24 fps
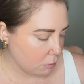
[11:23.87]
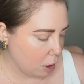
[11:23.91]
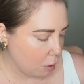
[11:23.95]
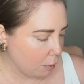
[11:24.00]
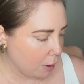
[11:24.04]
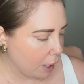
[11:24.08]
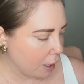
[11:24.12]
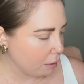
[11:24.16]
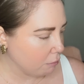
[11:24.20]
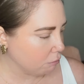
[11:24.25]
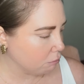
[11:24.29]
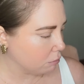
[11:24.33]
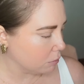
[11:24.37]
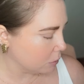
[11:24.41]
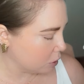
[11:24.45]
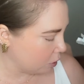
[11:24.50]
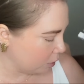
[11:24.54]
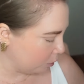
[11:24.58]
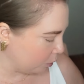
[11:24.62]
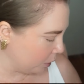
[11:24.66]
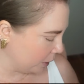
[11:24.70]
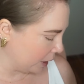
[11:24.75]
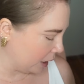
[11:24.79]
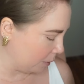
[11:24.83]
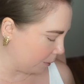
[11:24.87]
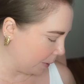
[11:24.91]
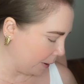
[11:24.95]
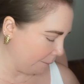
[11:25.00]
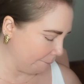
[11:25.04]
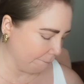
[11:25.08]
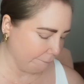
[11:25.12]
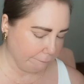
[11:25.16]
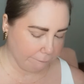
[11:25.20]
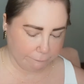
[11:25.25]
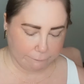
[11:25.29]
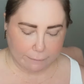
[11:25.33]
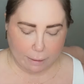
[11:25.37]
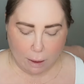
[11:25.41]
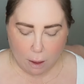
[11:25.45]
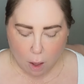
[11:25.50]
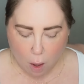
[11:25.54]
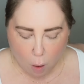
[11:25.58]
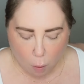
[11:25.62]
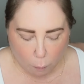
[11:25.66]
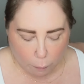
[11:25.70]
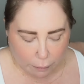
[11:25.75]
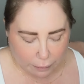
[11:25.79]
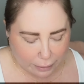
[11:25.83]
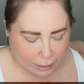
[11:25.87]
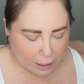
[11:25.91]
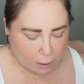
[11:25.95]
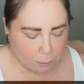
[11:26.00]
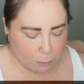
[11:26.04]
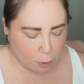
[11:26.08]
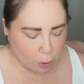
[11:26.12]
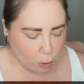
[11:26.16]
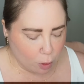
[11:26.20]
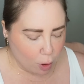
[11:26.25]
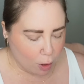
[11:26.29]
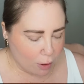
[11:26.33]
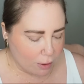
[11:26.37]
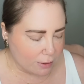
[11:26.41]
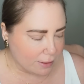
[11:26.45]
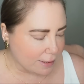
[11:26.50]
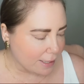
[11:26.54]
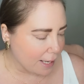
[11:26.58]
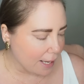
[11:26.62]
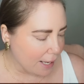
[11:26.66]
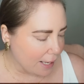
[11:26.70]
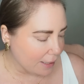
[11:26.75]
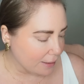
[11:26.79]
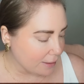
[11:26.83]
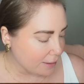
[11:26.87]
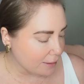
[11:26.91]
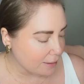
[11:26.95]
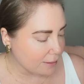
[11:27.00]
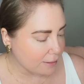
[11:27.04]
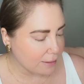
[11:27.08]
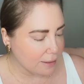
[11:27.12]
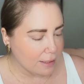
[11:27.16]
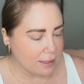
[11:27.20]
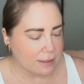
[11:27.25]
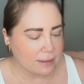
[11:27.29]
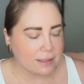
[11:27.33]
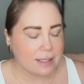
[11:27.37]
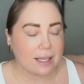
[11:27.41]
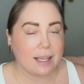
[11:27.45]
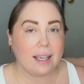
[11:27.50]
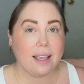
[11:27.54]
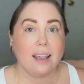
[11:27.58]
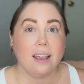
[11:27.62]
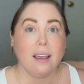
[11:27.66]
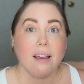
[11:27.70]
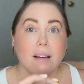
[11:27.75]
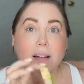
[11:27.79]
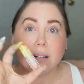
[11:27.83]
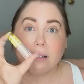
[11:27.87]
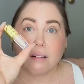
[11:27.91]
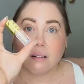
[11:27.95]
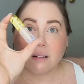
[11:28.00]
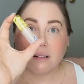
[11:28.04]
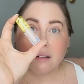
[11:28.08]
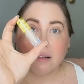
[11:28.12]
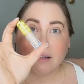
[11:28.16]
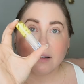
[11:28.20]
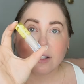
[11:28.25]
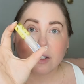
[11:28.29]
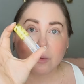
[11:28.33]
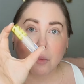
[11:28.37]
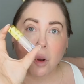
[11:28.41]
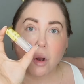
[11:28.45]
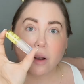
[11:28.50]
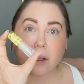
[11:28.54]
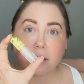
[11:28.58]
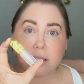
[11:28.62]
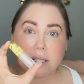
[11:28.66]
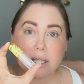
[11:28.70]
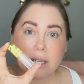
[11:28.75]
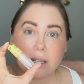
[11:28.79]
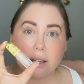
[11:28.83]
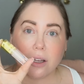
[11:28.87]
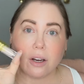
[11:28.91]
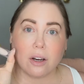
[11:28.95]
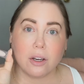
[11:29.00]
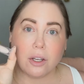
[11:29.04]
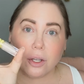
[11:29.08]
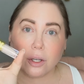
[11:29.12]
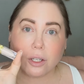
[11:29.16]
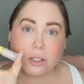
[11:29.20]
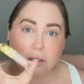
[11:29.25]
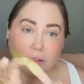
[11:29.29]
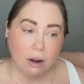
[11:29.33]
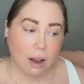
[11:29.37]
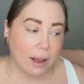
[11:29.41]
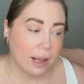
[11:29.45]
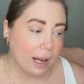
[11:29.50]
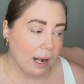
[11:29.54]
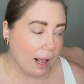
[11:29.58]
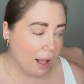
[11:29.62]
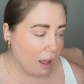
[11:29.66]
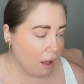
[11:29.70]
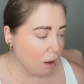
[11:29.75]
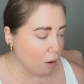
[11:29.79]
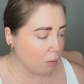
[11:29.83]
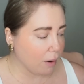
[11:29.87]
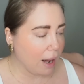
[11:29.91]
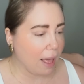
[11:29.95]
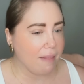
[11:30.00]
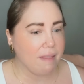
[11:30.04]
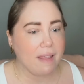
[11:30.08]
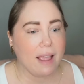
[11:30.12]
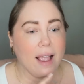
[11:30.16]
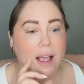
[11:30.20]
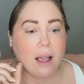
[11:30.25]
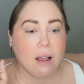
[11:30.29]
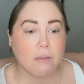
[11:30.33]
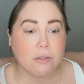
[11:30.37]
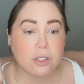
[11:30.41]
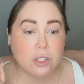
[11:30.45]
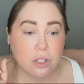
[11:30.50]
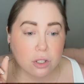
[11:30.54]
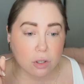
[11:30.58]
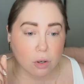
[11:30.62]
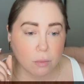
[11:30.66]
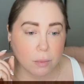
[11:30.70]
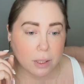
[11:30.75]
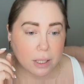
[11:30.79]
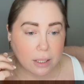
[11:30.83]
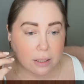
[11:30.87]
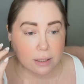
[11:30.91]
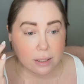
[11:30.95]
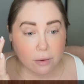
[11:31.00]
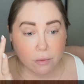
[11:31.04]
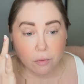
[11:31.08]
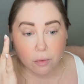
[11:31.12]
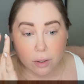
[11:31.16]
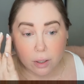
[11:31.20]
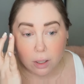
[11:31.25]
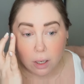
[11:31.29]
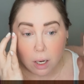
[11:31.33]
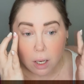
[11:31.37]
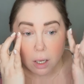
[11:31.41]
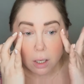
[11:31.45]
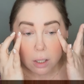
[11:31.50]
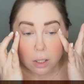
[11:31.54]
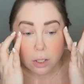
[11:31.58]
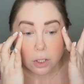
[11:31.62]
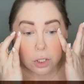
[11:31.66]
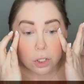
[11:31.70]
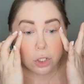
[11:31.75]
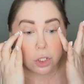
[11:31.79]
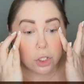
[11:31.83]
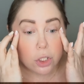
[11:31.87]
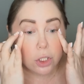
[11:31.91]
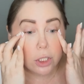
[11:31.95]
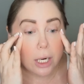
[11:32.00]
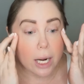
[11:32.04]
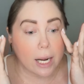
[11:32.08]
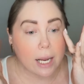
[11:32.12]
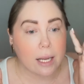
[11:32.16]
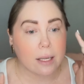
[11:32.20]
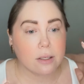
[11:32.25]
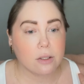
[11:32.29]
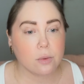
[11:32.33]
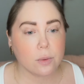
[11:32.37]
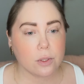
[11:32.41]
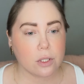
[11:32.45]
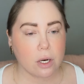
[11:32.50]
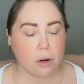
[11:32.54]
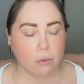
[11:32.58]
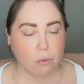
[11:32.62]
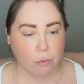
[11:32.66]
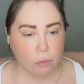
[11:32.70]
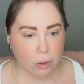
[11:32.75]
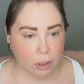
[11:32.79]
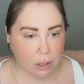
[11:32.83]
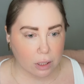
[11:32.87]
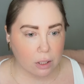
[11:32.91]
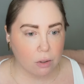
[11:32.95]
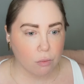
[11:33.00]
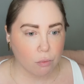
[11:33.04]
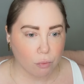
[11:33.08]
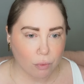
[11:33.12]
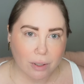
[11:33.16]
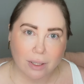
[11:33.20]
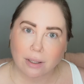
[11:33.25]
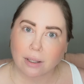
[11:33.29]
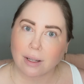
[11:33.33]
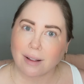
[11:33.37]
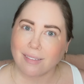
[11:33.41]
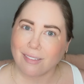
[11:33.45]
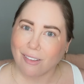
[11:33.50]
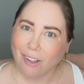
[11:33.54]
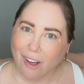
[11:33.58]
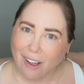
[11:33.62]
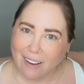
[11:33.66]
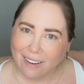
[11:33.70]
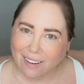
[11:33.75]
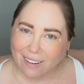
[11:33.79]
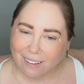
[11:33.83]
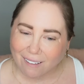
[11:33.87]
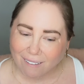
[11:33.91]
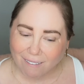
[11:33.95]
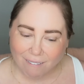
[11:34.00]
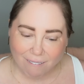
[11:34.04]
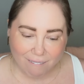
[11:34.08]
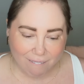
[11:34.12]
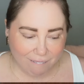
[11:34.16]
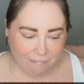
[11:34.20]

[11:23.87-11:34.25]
Okay, so we'll keep it. We'll keep you Kosas. See? Small concealer. You can try it out. And they have so many different shades, which I really, really like.